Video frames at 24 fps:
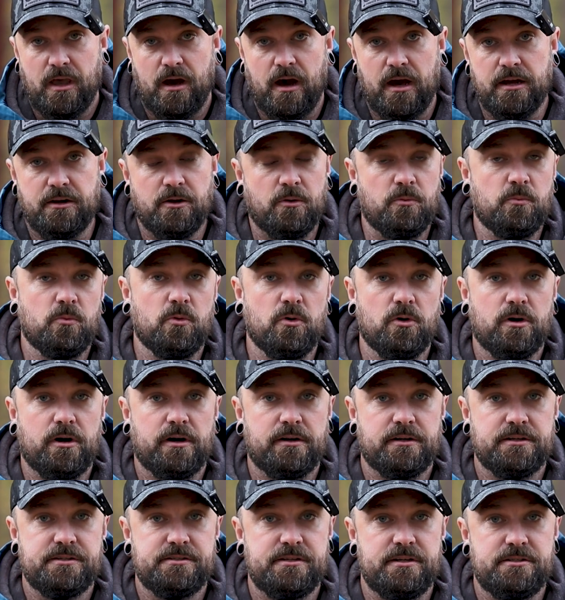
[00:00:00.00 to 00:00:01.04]
I don't work
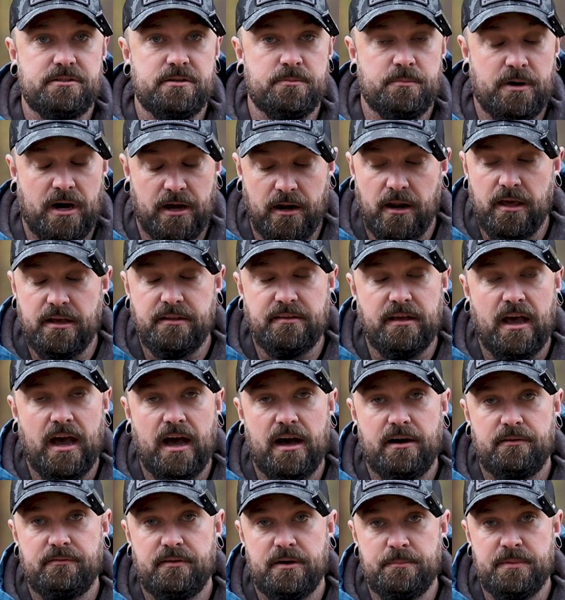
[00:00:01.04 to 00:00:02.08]
on a system. I like to
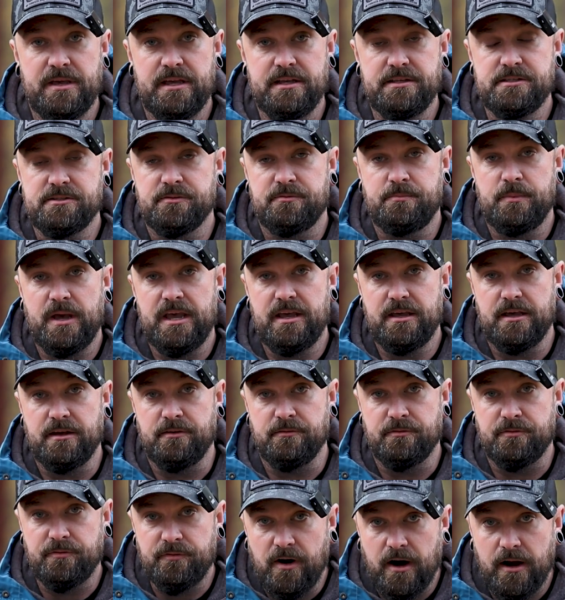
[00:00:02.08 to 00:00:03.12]
have a means of making
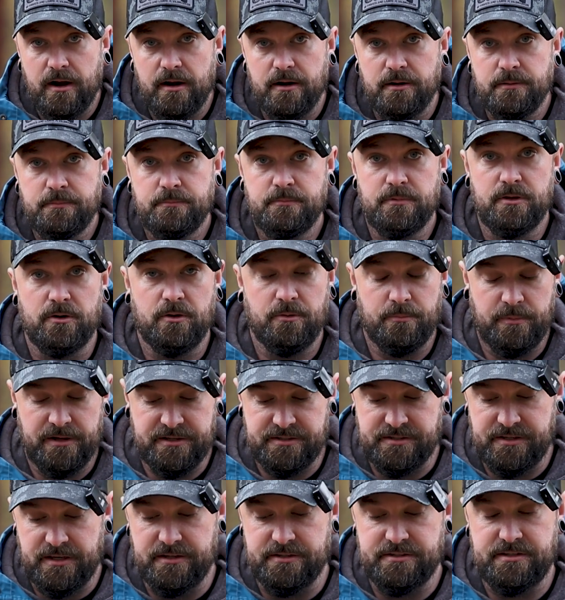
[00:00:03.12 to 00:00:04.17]
fire. You know, my
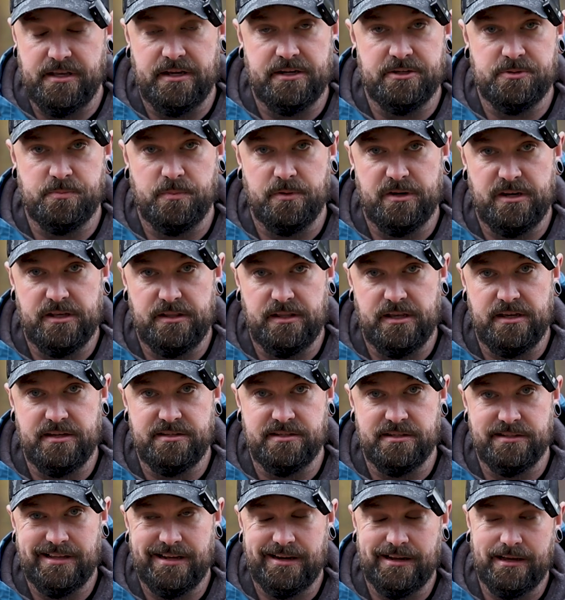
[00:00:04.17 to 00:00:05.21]
skill set is pretty
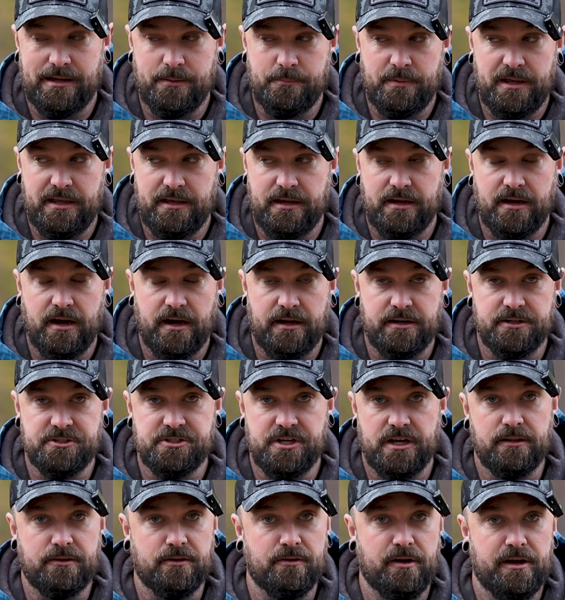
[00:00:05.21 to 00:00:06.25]
decent that I can make a kind of
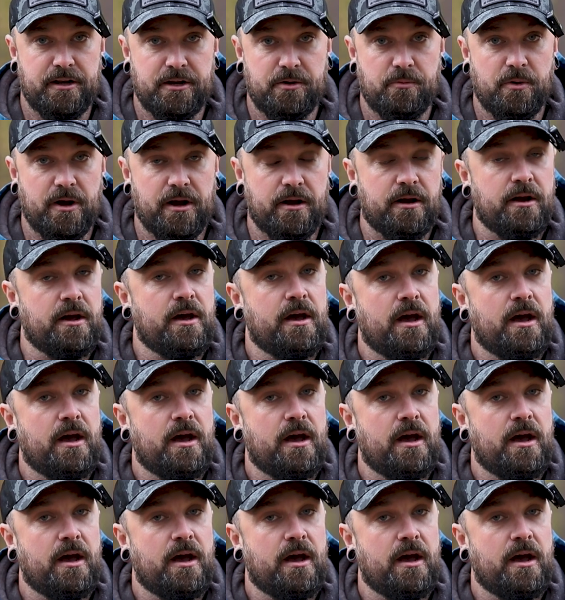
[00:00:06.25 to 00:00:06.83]
shelter anywhere.